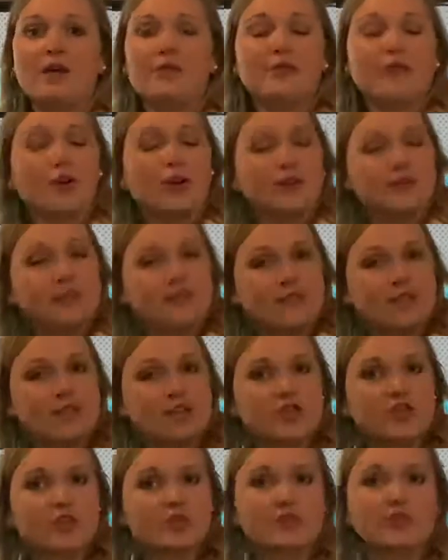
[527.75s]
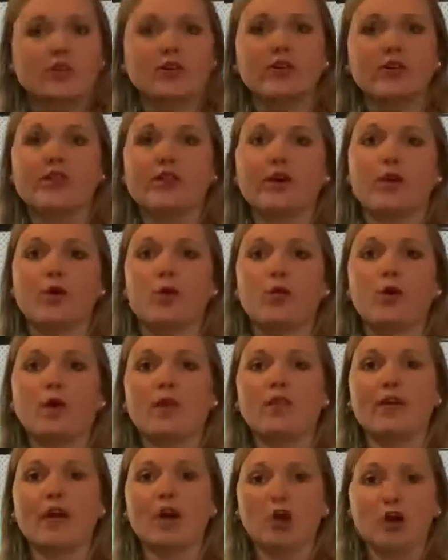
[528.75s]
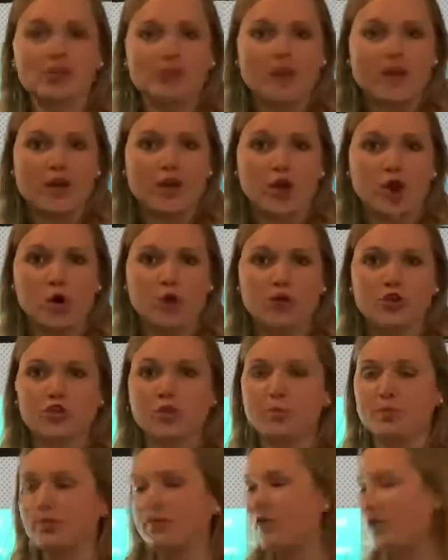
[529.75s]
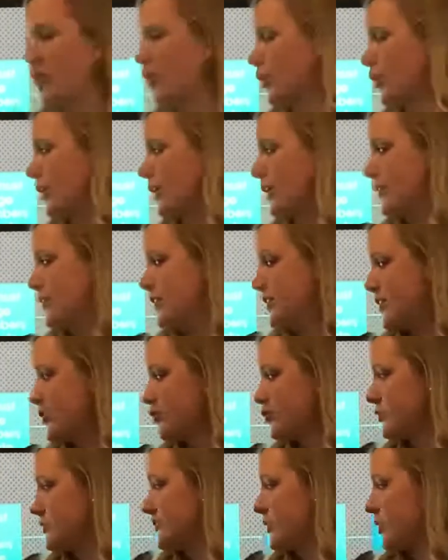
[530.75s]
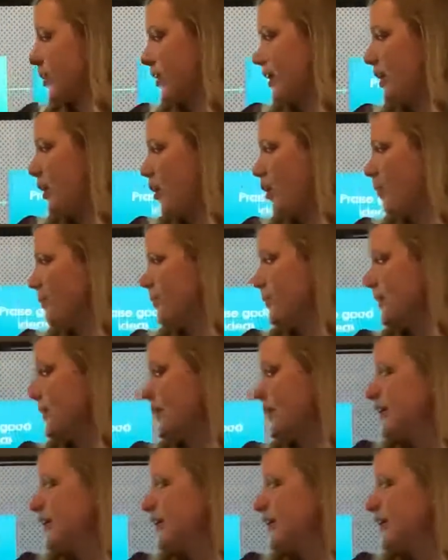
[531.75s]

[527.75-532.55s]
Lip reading: There is a teacher still in there. While they are taking ownership of their learning, the teacher is there to help.